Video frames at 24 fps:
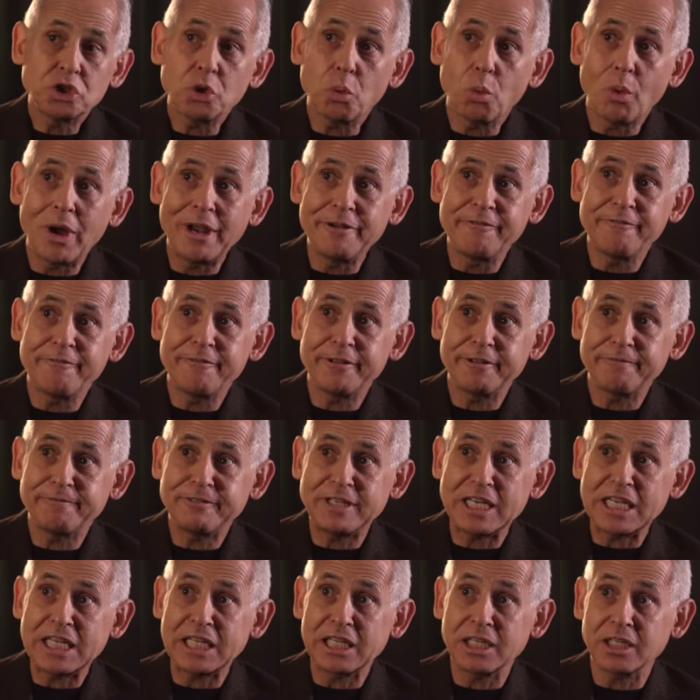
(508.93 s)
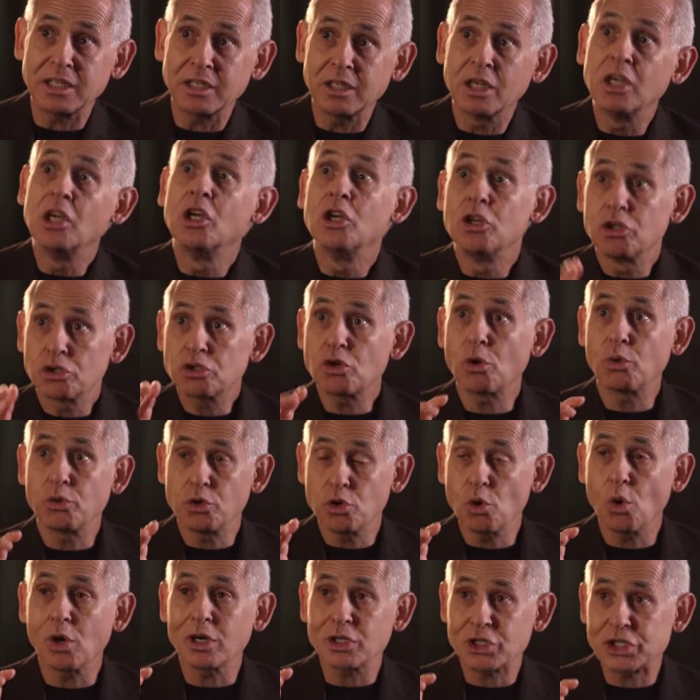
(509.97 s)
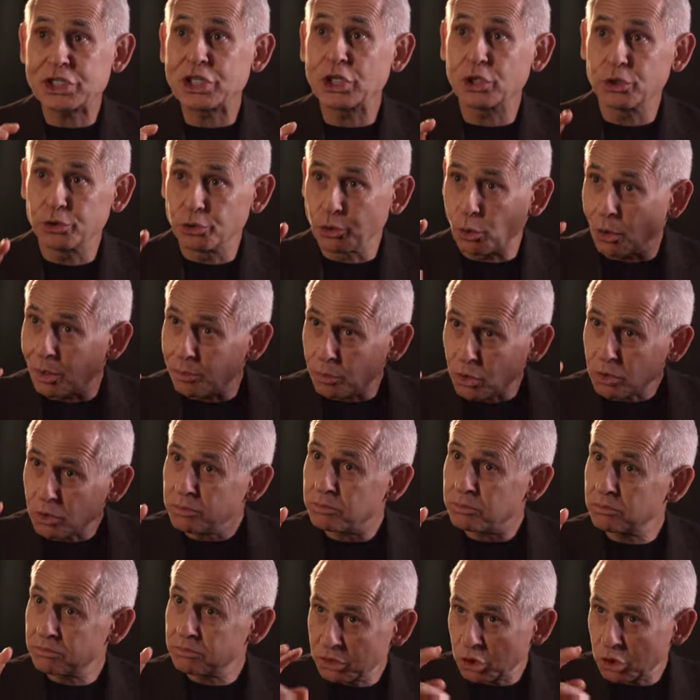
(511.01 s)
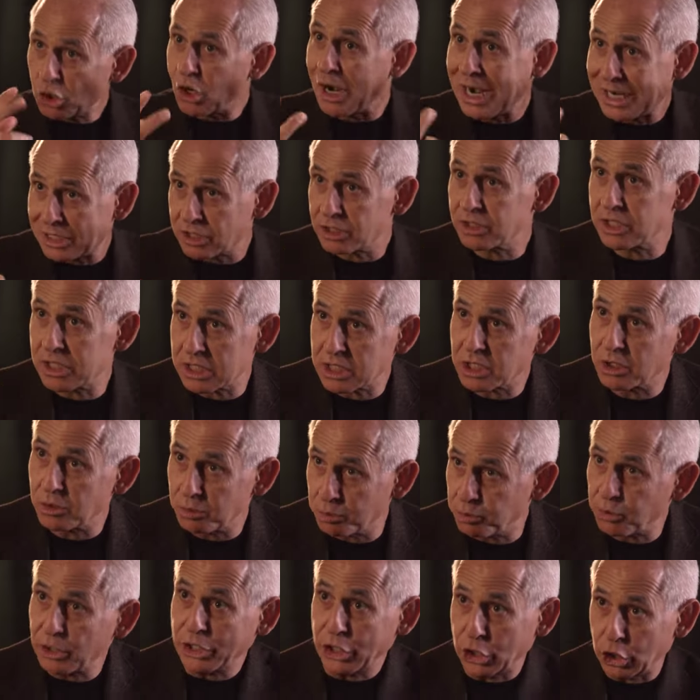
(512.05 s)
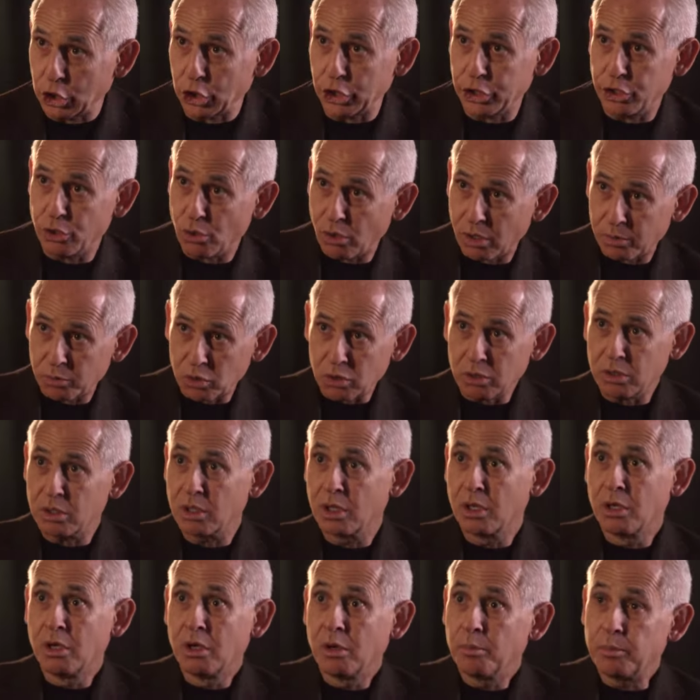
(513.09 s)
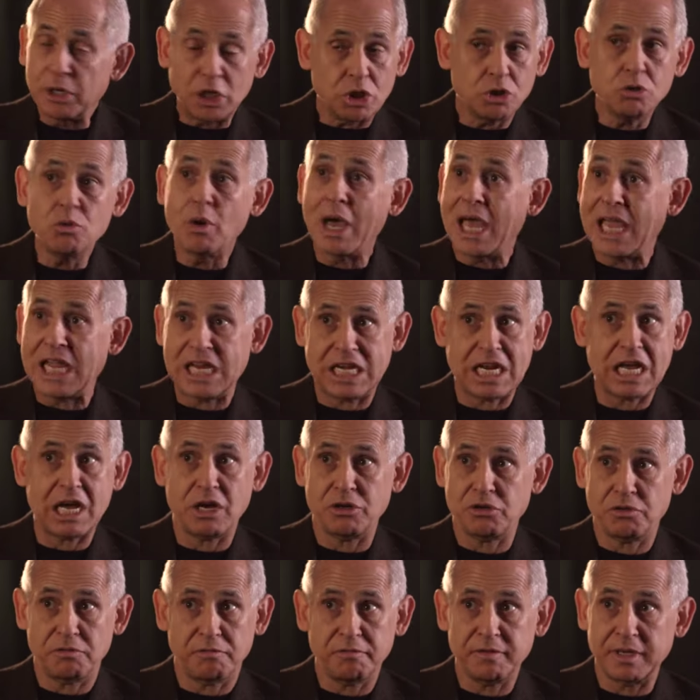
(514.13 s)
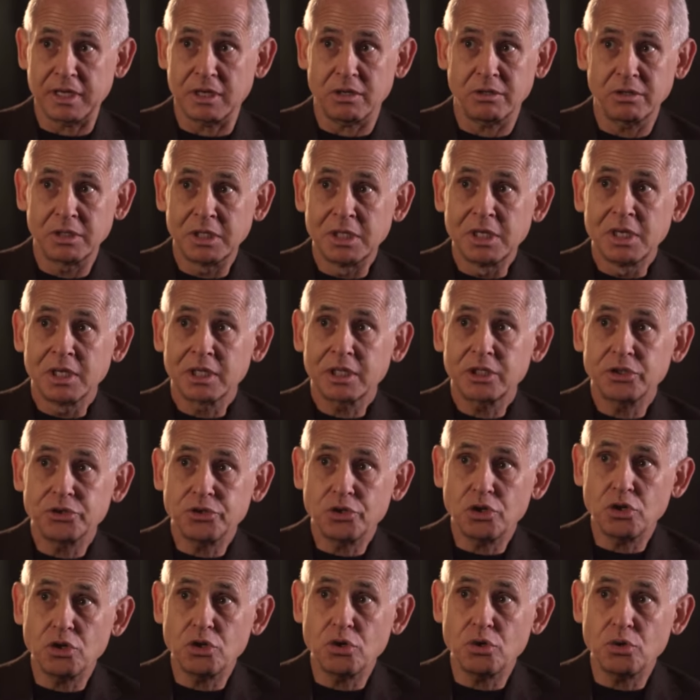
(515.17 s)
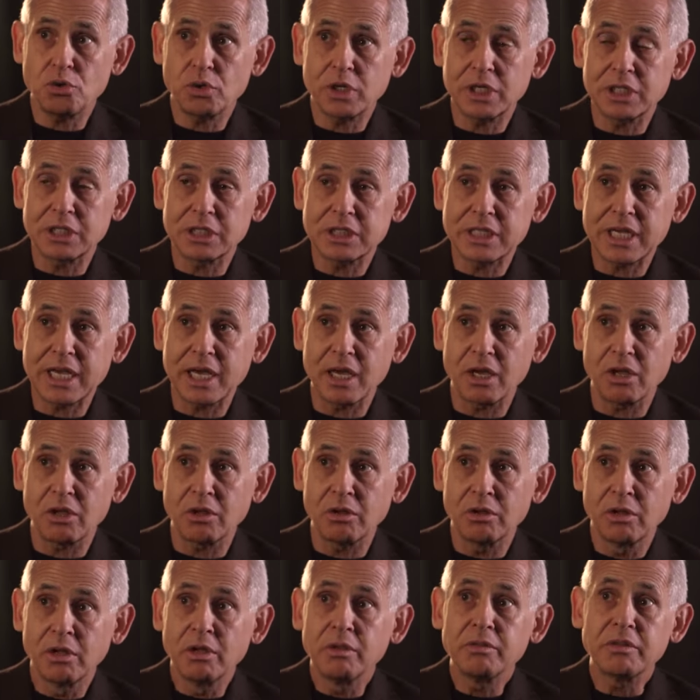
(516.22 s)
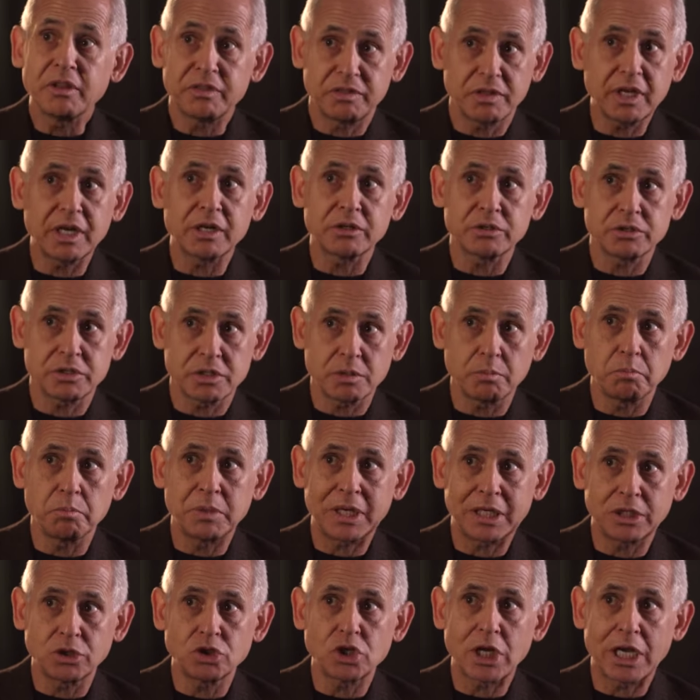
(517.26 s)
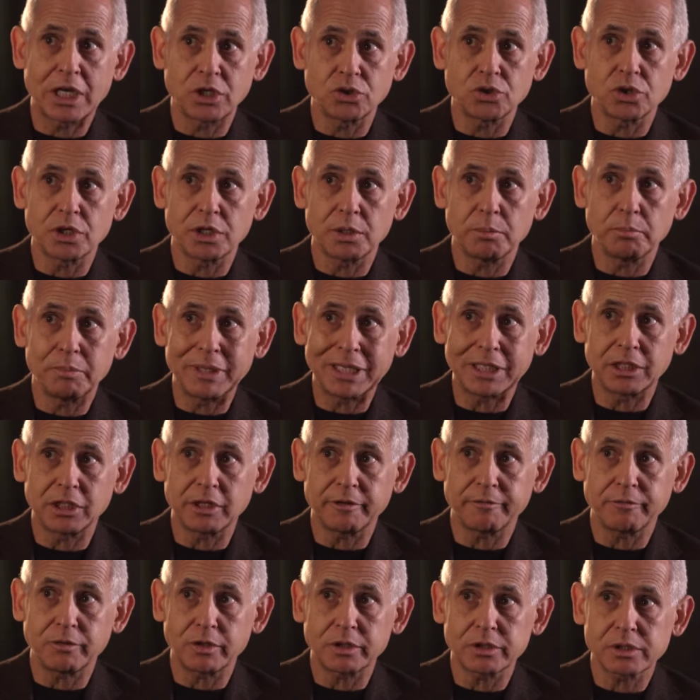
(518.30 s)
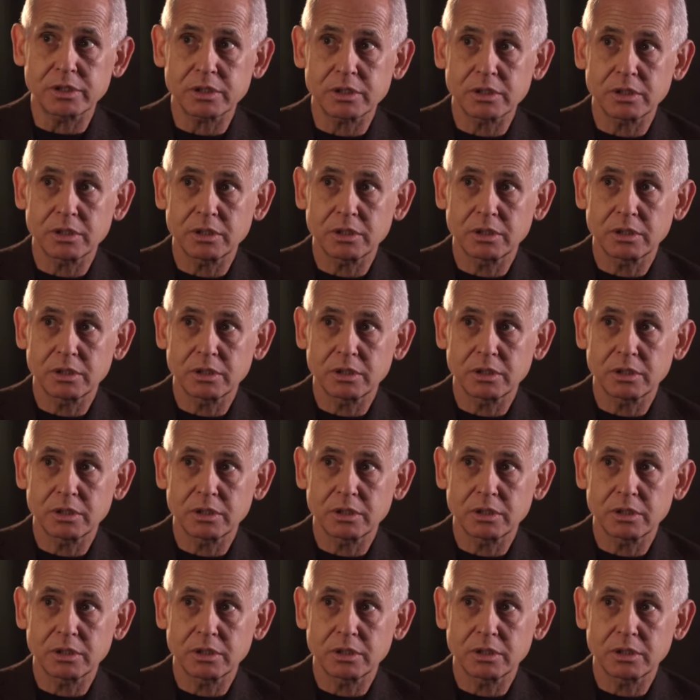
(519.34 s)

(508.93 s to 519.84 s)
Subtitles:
to 115, so you're still normal. You're actually still pretty good normal, but you hate how you feel because you can tell that there's a big change and a big difference.